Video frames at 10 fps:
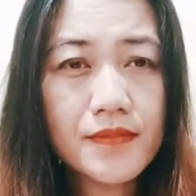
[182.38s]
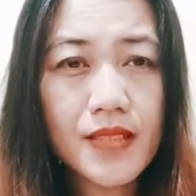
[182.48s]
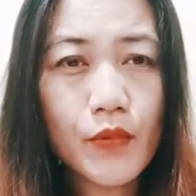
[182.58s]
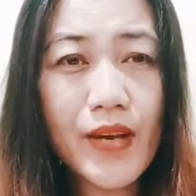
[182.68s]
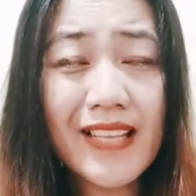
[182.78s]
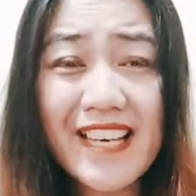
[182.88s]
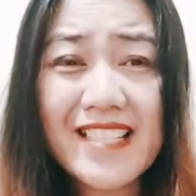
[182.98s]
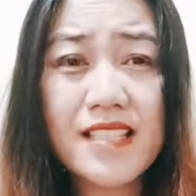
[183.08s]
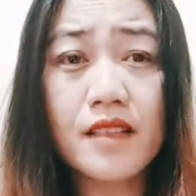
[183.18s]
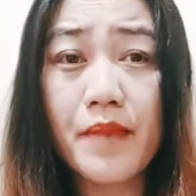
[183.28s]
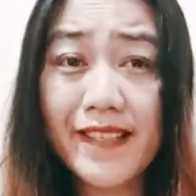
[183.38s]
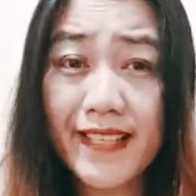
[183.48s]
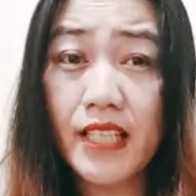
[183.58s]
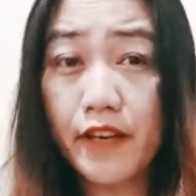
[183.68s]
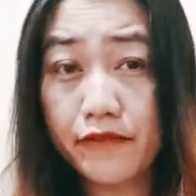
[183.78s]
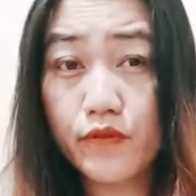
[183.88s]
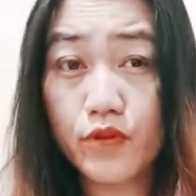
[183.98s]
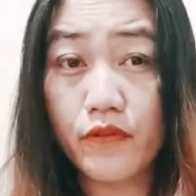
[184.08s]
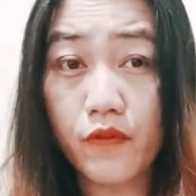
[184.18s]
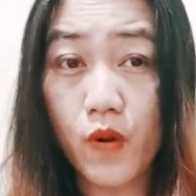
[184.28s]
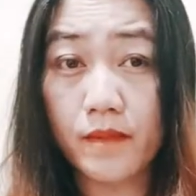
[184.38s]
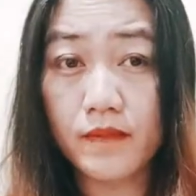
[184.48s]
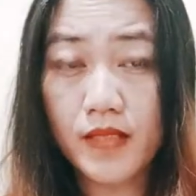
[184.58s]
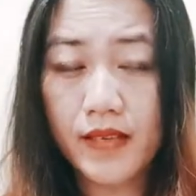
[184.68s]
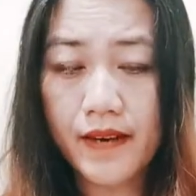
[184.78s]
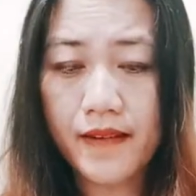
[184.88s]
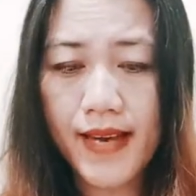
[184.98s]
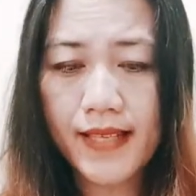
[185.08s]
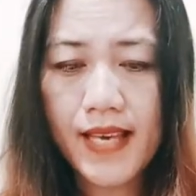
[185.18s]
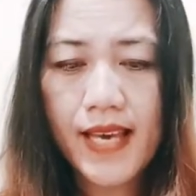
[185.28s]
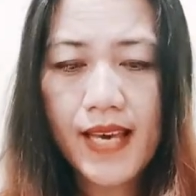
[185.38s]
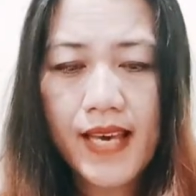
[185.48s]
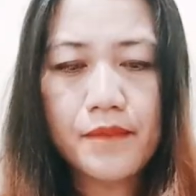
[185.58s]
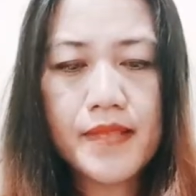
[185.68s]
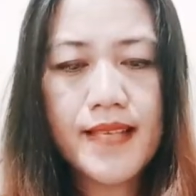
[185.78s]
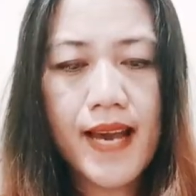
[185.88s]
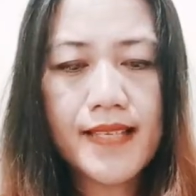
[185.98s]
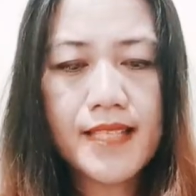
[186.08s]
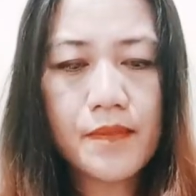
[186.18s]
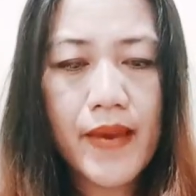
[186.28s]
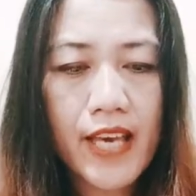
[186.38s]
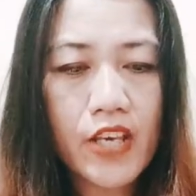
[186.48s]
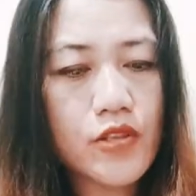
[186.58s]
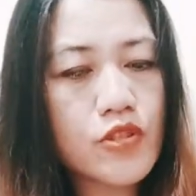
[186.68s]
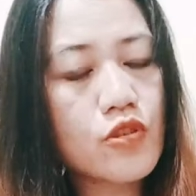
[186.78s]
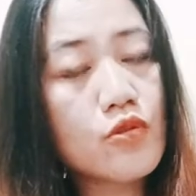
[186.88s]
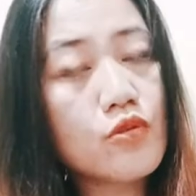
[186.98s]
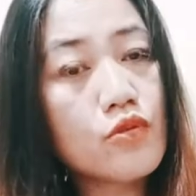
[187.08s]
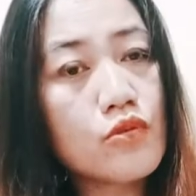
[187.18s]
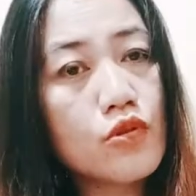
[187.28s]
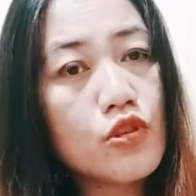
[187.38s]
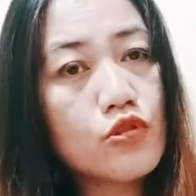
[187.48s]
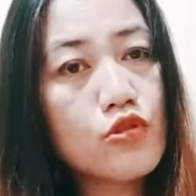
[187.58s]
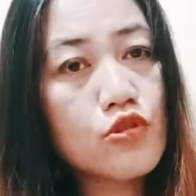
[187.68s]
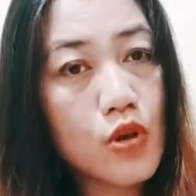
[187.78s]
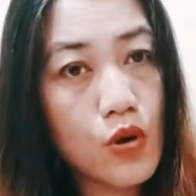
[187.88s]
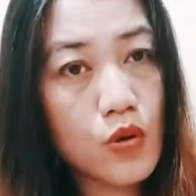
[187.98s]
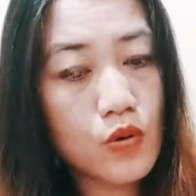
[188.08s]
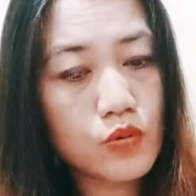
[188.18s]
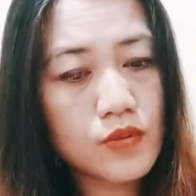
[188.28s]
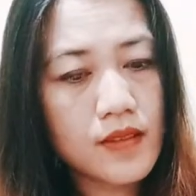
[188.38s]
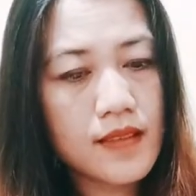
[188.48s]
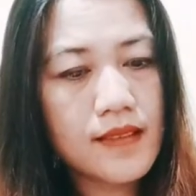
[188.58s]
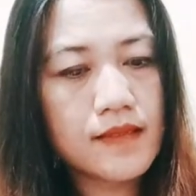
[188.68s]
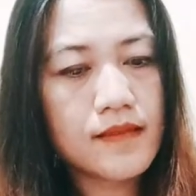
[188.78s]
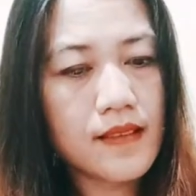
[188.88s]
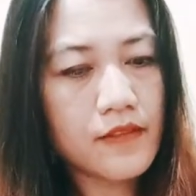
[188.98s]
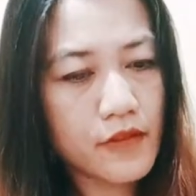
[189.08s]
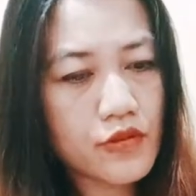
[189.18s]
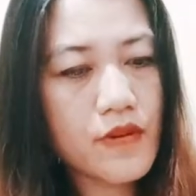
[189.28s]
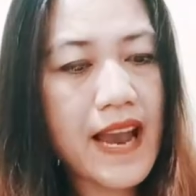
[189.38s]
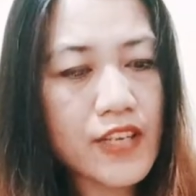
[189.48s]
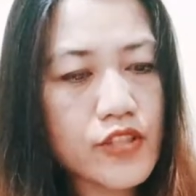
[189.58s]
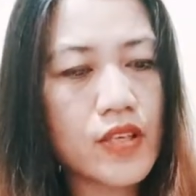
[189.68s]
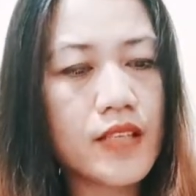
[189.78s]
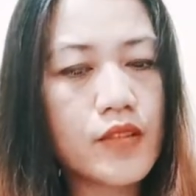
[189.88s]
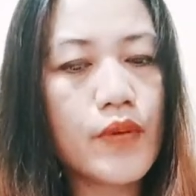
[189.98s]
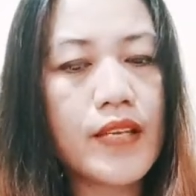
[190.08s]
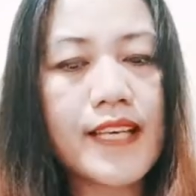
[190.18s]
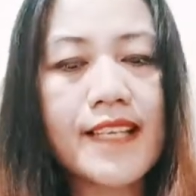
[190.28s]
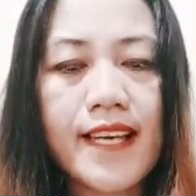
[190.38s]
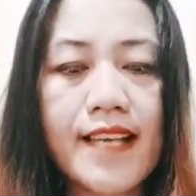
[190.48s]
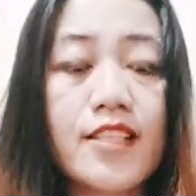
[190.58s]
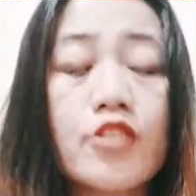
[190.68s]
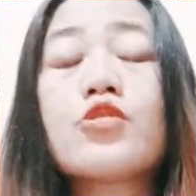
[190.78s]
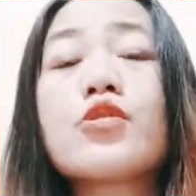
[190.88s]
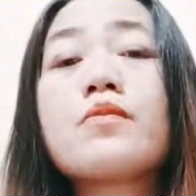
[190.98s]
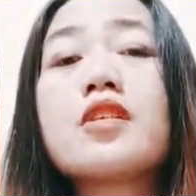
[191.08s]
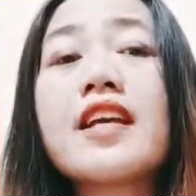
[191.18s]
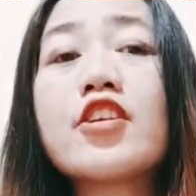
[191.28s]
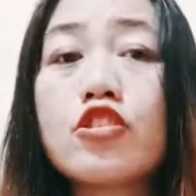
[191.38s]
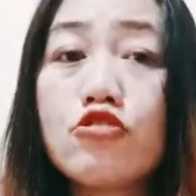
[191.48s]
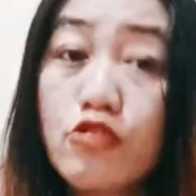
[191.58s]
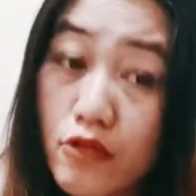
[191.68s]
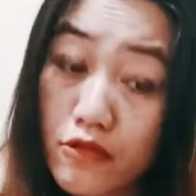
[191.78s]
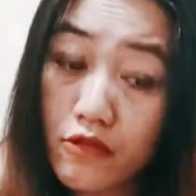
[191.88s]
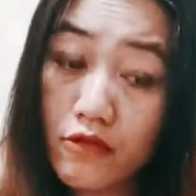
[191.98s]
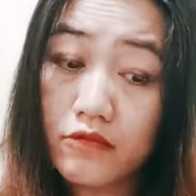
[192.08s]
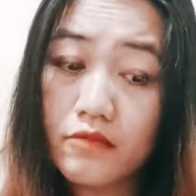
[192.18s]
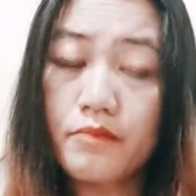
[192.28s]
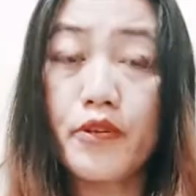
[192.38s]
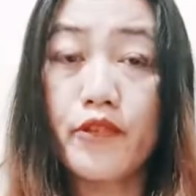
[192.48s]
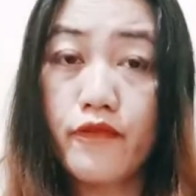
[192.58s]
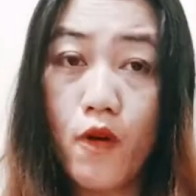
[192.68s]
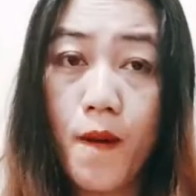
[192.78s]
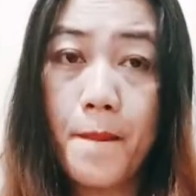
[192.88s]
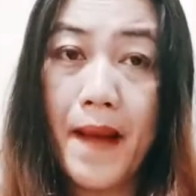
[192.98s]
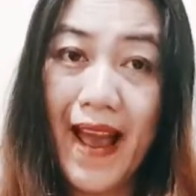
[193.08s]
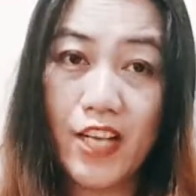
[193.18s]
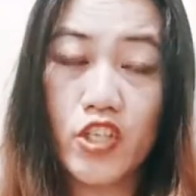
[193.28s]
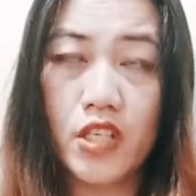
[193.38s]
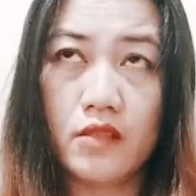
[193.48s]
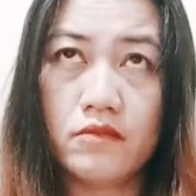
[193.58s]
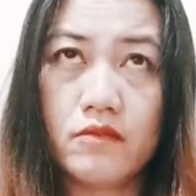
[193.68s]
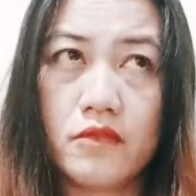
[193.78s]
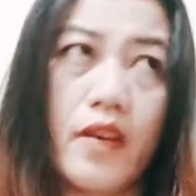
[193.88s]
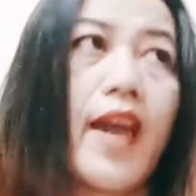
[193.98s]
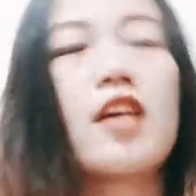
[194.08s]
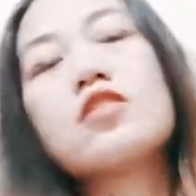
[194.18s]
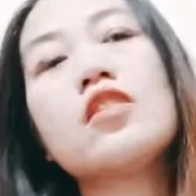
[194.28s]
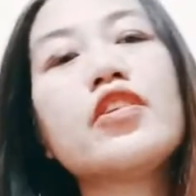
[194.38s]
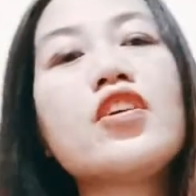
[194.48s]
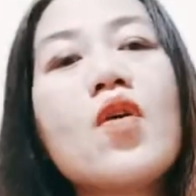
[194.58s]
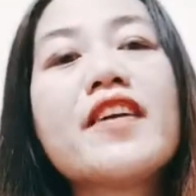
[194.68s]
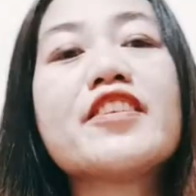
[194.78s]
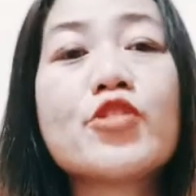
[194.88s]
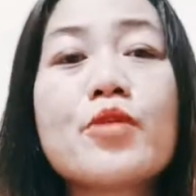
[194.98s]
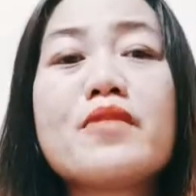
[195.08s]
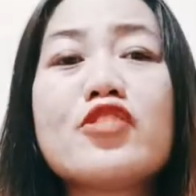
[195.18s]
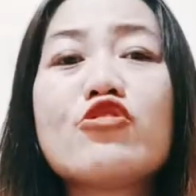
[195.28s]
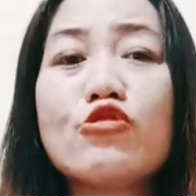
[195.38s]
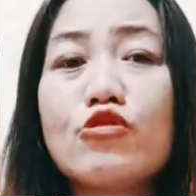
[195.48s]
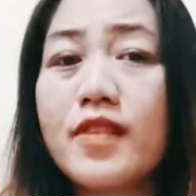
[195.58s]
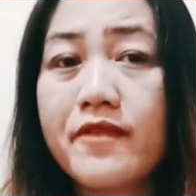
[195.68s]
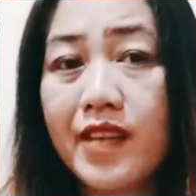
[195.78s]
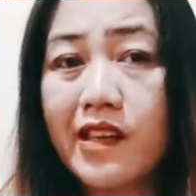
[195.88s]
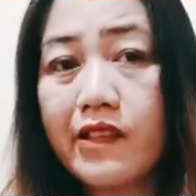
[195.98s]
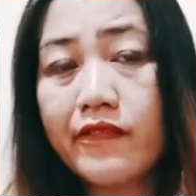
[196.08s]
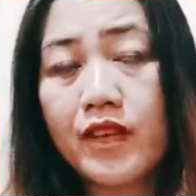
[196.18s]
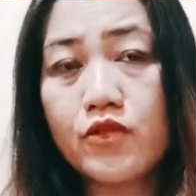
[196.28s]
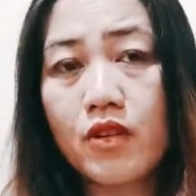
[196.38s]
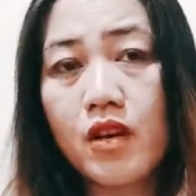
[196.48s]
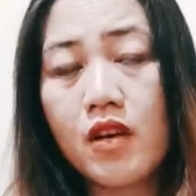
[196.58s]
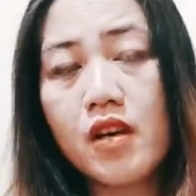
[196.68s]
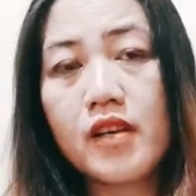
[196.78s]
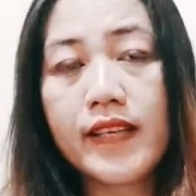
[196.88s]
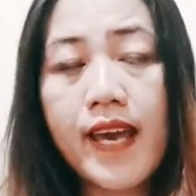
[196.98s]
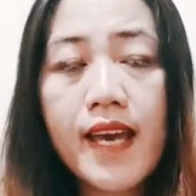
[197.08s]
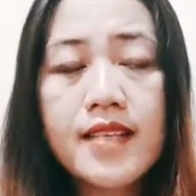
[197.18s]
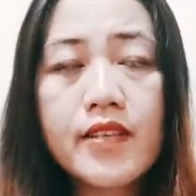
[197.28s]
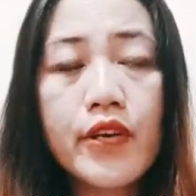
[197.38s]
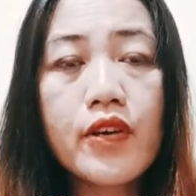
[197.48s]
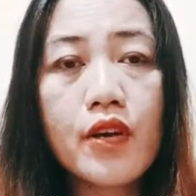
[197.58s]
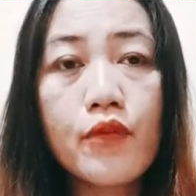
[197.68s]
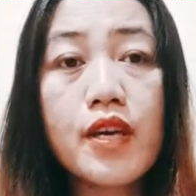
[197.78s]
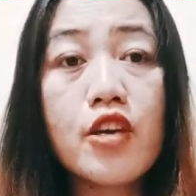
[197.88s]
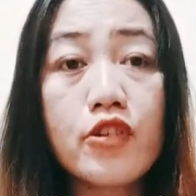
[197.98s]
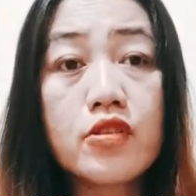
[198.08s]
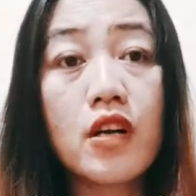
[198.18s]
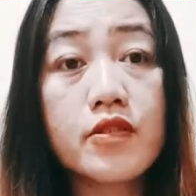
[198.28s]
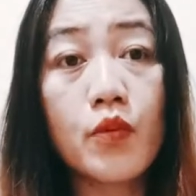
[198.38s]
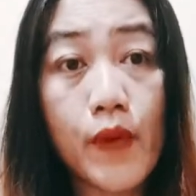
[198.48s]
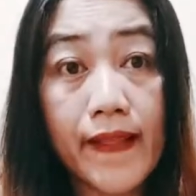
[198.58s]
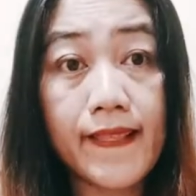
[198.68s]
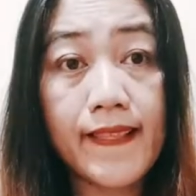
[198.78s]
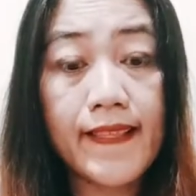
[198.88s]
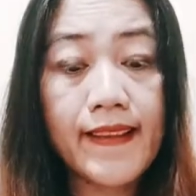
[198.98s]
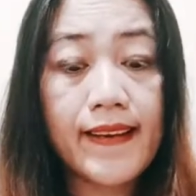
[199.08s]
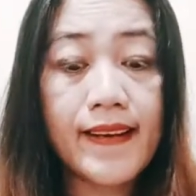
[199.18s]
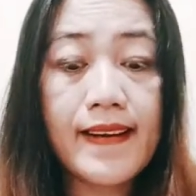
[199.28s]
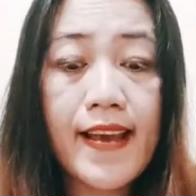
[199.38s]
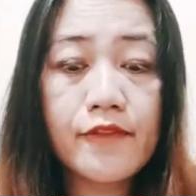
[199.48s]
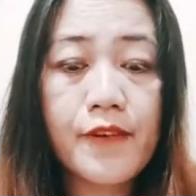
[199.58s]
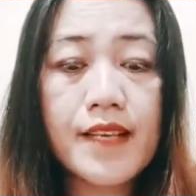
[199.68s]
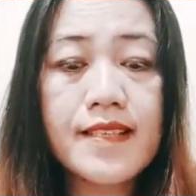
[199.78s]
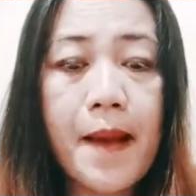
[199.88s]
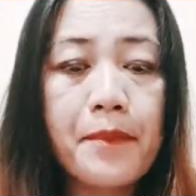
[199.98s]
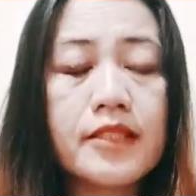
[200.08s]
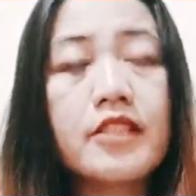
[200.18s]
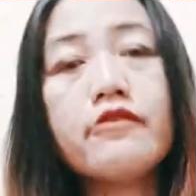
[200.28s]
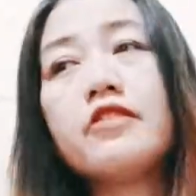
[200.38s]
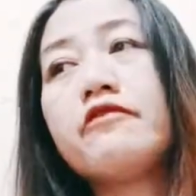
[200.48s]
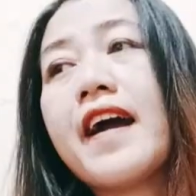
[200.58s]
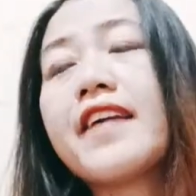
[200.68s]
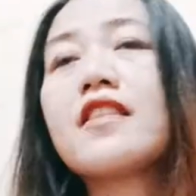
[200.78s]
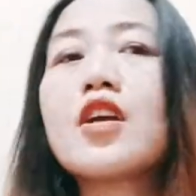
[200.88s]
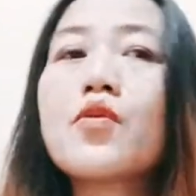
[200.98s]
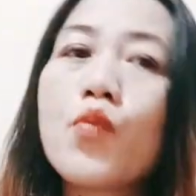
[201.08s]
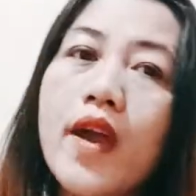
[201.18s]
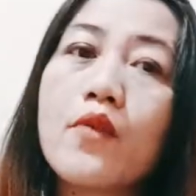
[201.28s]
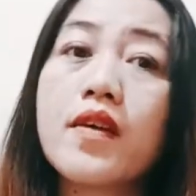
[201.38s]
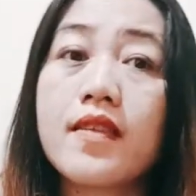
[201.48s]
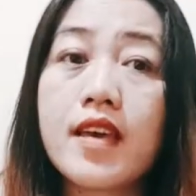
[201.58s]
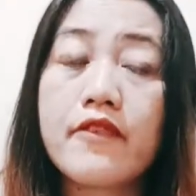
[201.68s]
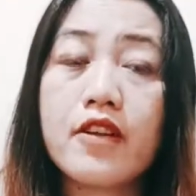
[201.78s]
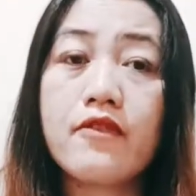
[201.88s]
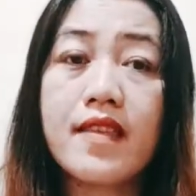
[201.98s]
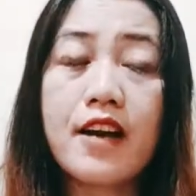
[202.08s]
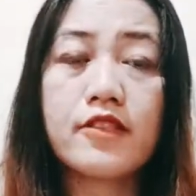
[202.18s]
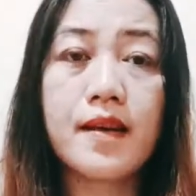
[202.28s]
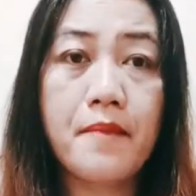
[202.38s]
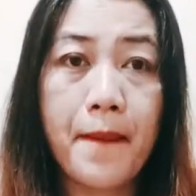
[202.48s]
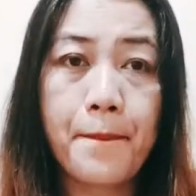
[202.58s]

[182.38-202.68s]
Will is basically a future form. All right. Besides being used to show future action, will indicates a determination to perform action. Okay, so you are determined to do something in the future. Okay, so we use also will. All right, for example, they will find their way even without a map.